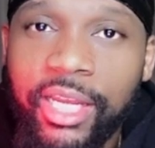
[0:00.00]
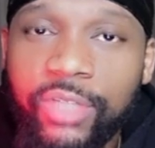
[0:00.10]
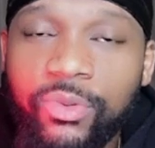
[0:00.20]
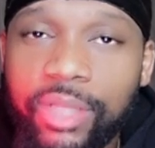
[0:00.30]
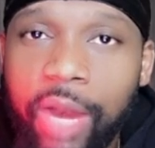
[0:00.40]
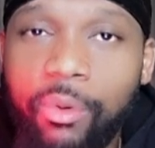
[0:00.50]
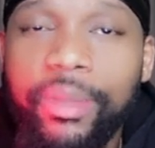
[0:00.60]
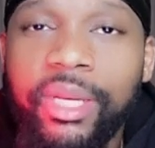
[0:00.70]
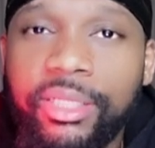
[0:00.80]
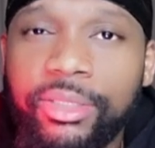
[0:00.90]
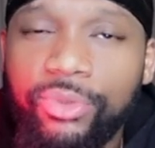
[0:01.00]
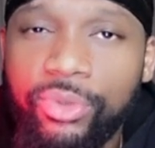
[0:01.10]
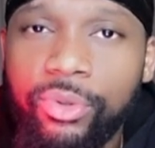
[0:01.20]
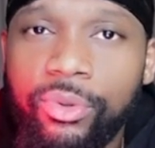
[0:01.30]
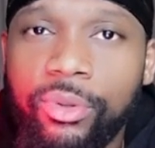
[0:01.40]
a lot of women need to do
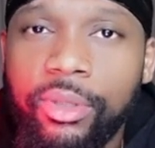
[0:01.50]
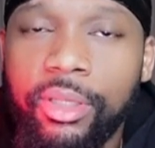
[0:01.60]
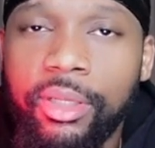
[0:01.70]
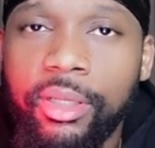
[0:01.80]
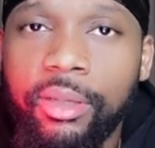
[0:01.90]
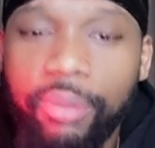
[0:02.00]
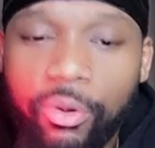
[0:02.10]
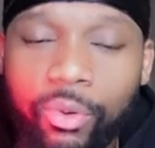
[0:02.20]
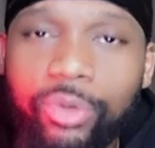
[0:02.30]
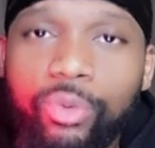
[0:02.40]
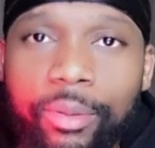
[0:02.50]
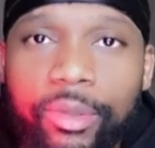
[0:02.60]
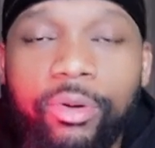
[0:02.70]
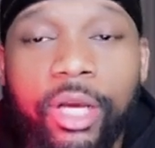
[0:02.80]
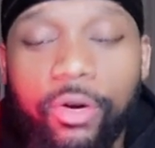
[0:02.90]
too. But what do women do?
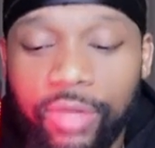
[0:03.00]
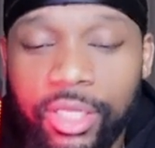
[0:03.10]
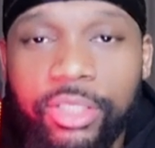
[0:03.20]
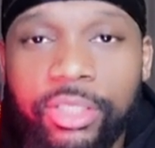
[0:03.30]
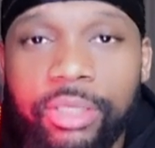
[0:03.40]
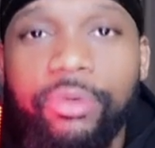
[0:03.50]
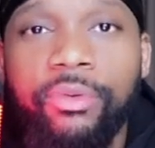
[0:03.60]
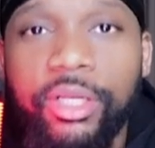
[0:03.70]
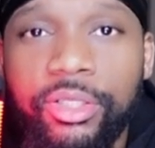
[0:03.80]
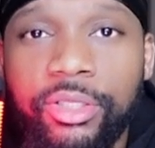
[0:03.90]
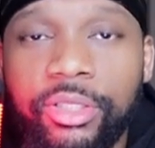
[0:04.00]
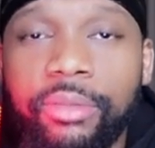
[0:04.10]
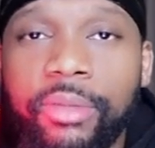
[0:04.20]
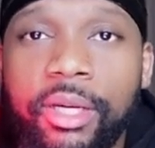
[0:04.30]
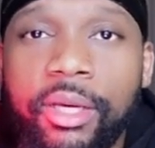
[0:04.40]
They go relationship to relationship
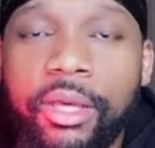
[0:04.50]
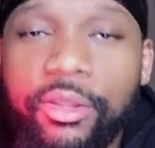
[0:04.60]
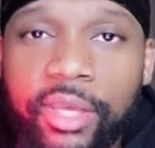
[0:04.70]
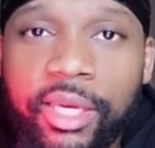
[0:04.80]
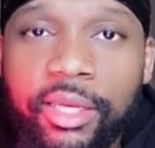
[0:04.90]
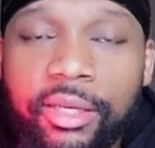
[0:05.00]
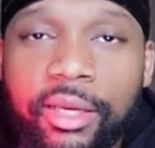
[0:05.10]
thinking,